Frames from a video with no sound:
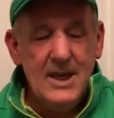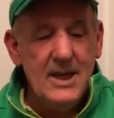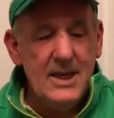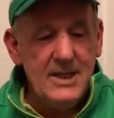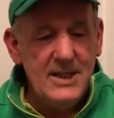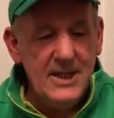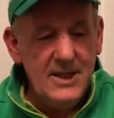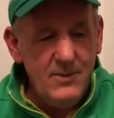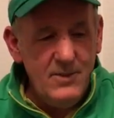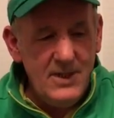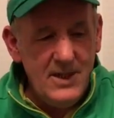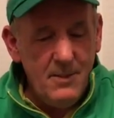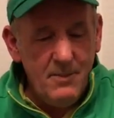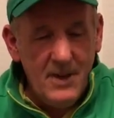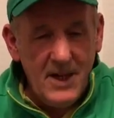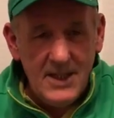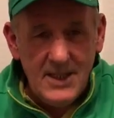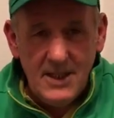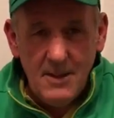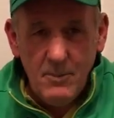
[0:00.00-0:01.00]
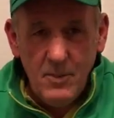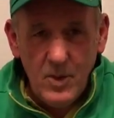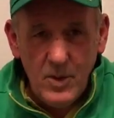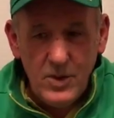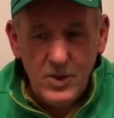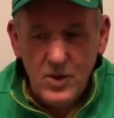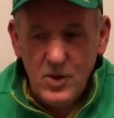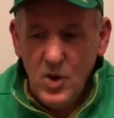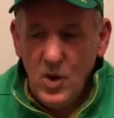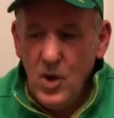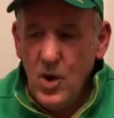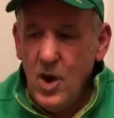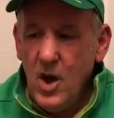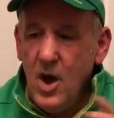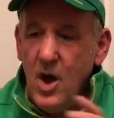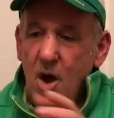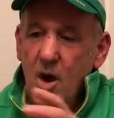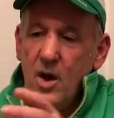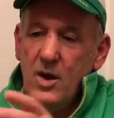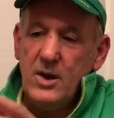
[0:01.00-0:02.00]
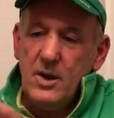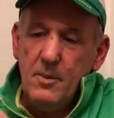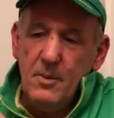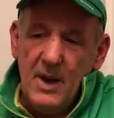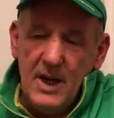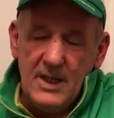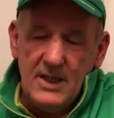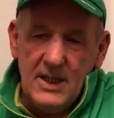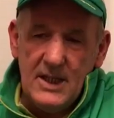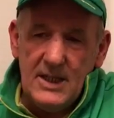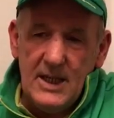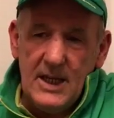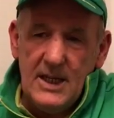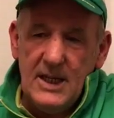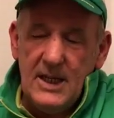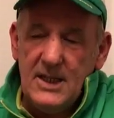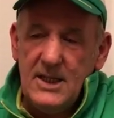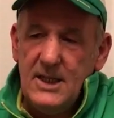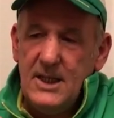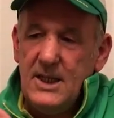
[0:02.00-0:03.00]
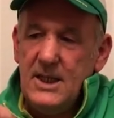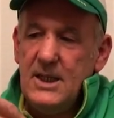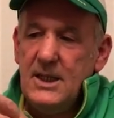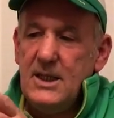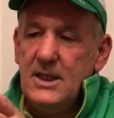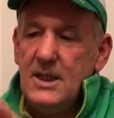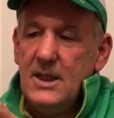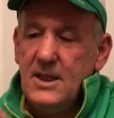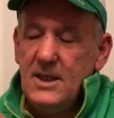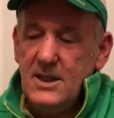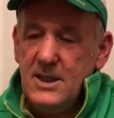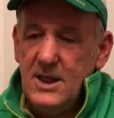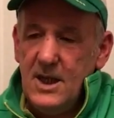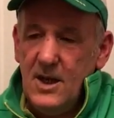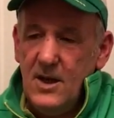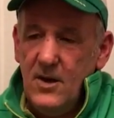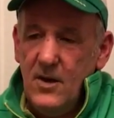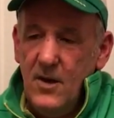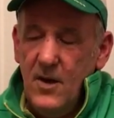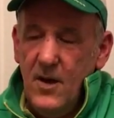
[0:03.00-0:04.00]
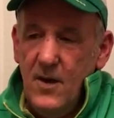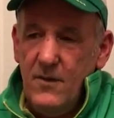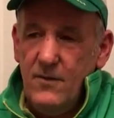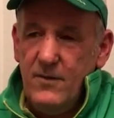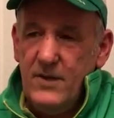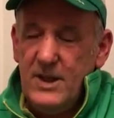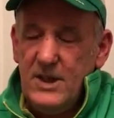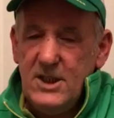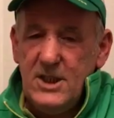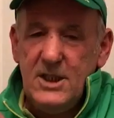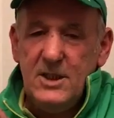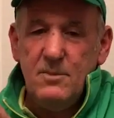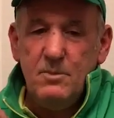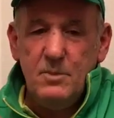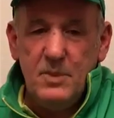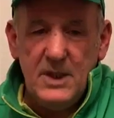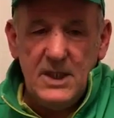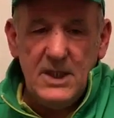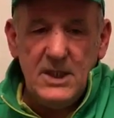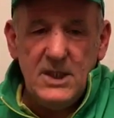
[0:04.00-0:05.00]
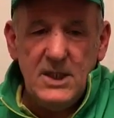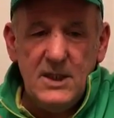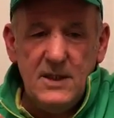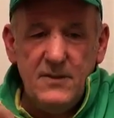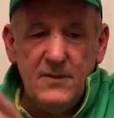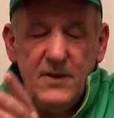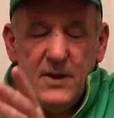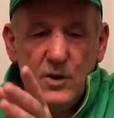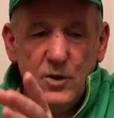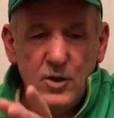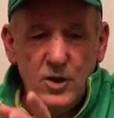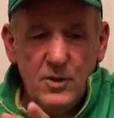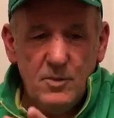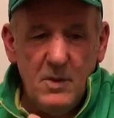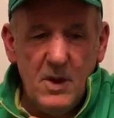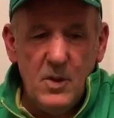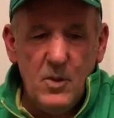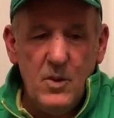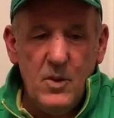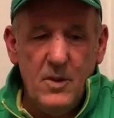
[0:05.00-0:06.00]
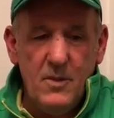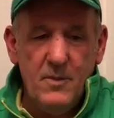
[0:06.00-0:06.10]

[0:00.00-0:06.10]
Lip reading: See when you're buying your boss shot or you're buying your nicotine and your VG and PG for loose mill,